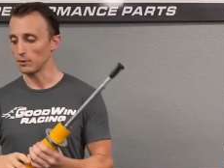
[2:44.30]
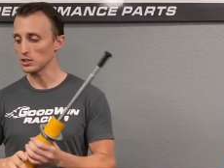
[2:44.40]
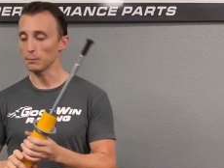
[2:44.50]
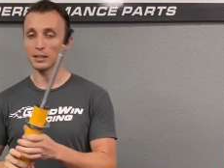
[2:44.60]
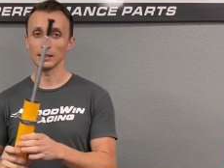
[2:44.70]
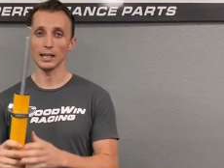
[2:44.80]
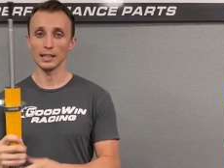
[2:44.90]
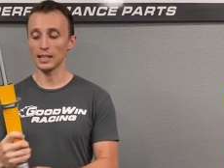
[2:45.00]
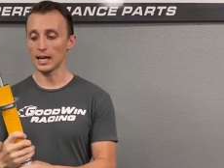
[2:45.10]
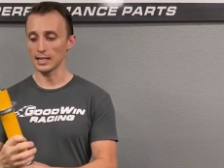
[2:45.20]
something
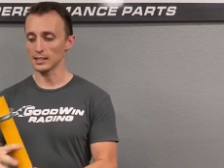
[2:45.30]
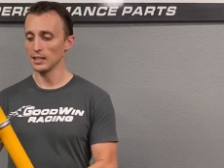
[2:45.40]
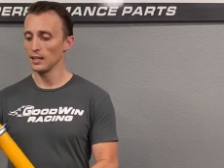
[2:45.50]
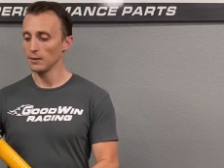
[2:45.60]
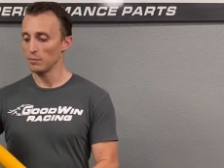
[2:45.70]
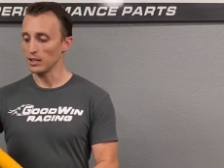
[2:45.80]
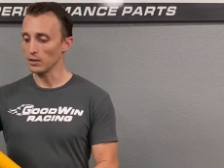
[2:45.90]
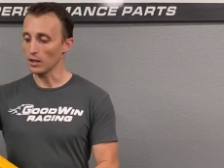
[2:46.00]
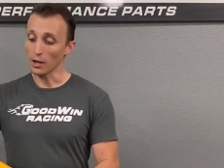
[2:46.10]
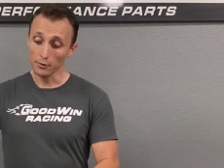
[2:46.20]
like that. The
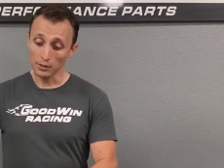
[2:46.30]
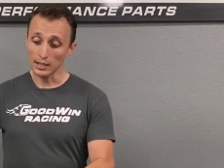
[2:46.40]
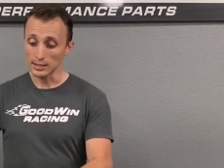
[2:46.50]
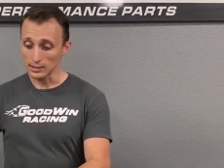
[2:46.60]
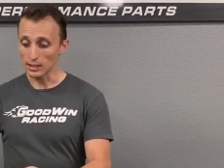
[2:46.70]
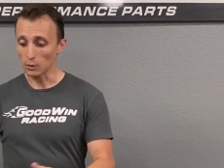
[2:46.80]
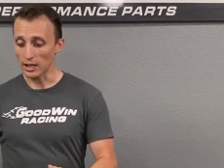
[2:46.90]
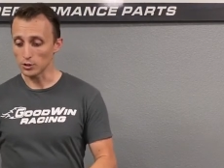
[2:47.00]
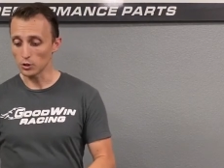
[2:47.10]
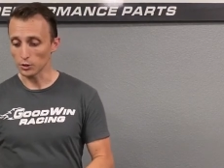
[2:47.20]
other thing is that
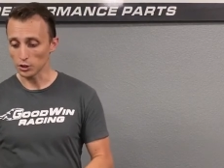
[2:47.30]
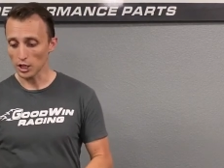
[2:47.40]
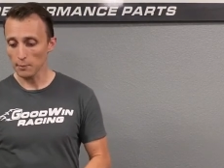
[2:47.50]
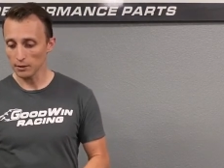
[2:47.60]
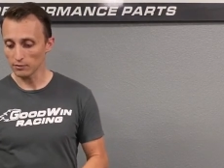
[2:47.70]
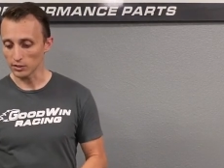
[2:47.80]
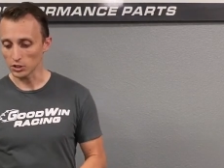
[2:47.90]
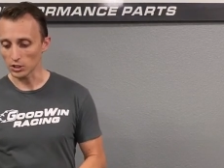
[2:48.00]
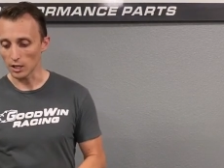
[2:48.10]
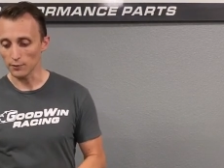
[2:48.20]
as you're shopping for
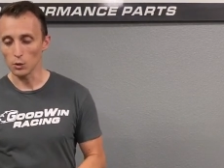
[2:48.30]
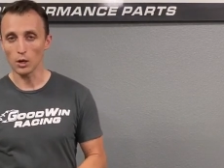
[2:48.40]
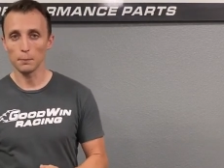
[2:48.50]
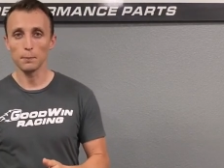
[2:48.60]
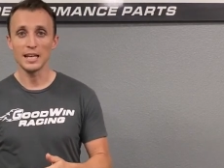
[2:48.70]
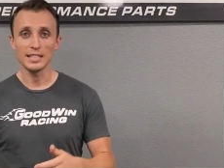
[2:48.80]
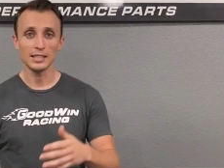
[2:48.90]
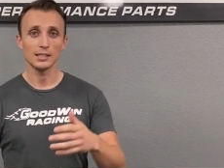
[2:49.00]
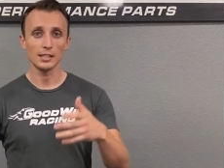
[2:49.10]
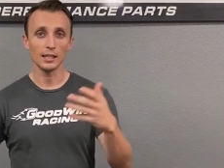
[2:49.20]
stuff, you are
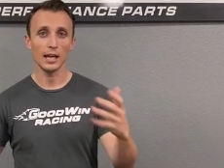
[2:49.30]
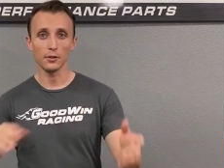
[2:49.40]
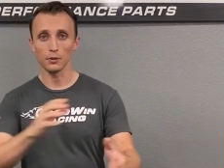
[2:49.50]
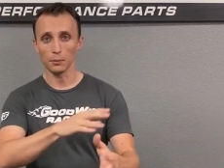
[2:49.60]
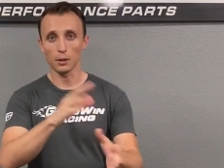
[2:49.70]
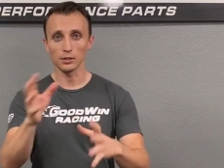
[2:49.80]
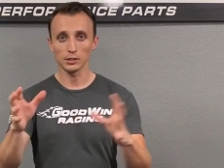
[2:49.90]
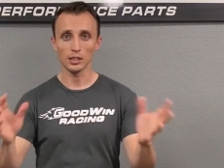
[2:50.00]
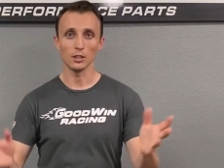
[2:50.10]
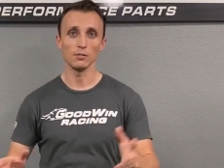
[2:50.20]
piecing together the
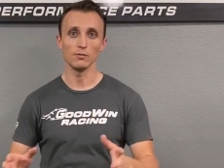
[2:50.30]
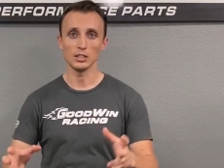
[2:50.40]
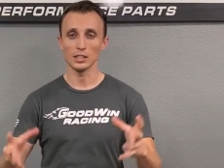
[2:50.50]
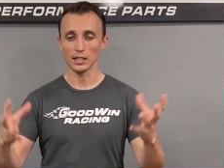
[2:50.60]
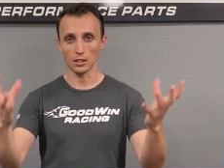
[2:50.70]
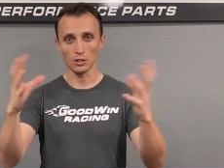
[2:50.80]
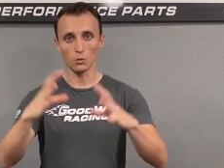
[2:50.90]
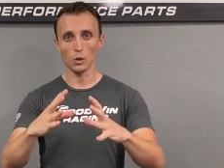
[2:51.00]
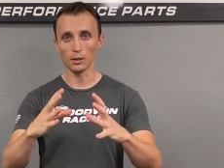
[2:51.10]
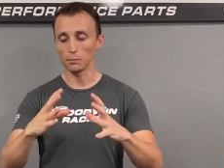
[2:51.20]
parts that you've decided you
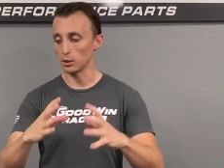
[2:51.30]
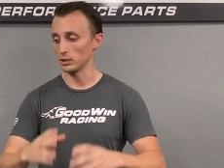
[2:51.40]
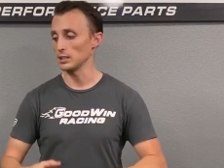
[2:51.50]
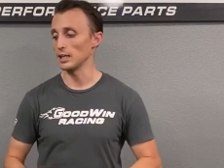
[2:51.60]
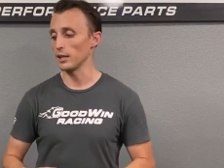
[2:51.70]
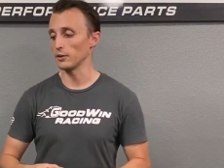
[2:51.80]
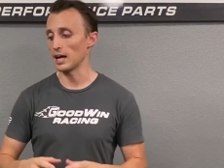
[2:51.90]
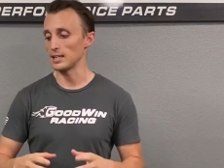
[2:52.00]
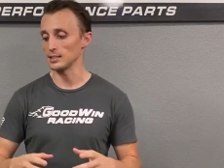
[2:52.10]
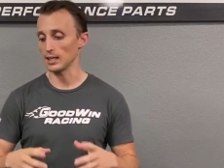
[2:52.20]
want to put together
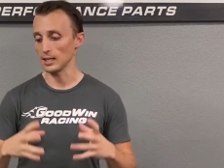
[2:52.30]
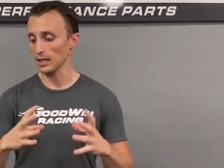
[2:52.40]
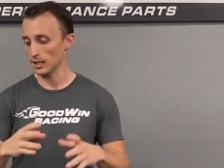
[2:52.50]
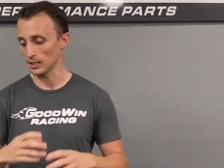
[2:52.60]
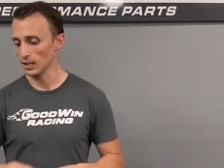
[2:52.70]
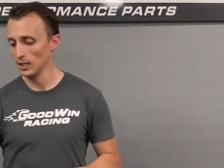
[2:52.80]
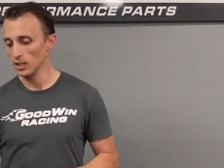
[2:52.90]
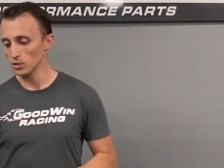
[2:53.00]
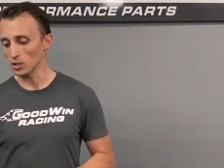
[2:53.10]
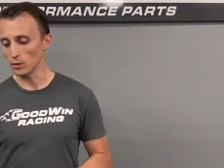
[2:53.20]
as a kit.
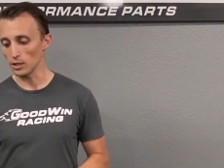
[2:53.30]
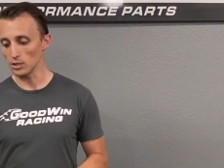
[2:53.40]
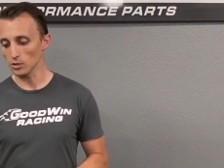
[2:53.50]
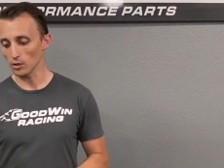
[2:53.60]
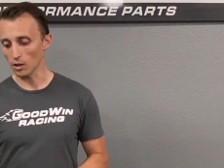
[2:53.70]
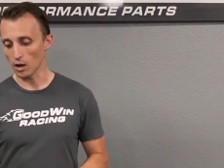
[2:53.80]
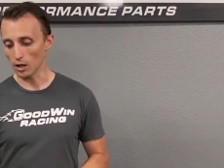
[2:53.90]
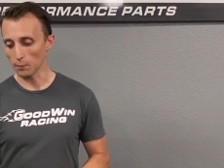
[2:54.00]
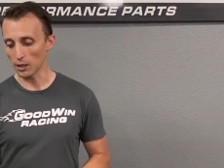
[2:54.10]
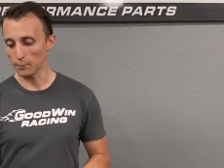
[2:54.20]
So these are
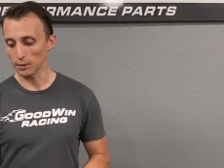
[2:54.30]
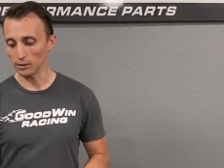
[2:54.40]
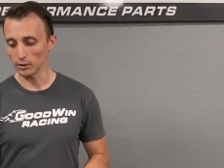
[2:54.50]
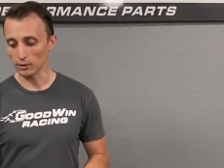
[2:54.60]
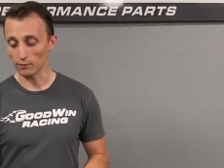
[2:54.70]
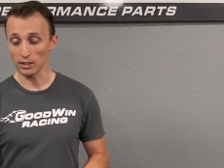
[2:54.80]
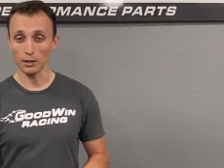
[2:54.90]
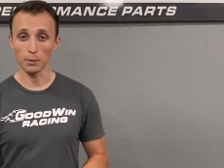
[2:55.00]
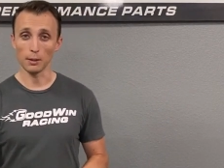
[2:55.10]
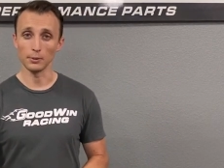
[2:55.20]
our popular,
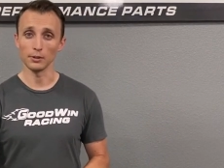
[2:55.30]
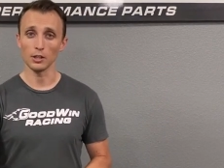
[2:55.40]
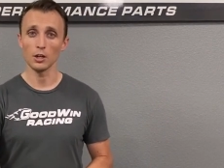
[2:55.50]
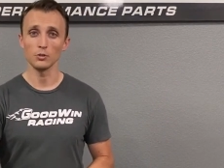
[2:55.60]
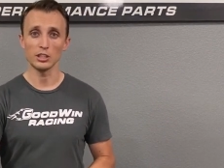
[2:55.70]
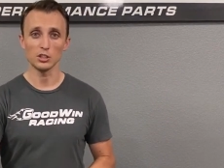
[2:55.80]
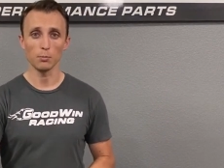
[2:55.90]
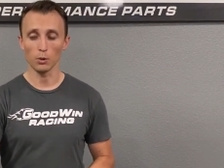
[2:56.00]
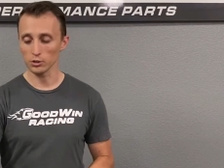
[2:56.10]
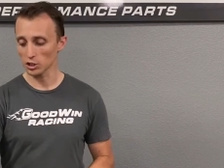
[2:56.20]
very popular Coney
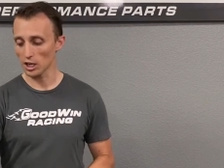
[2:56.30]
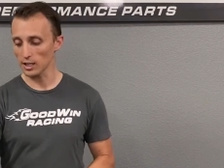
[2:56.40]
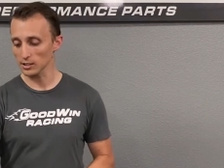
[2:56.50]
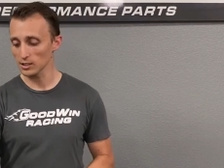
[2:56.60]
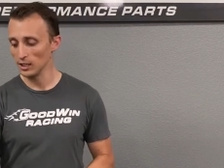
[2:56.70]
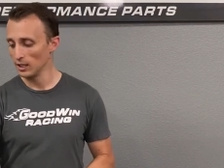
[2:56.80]
Sport shocks,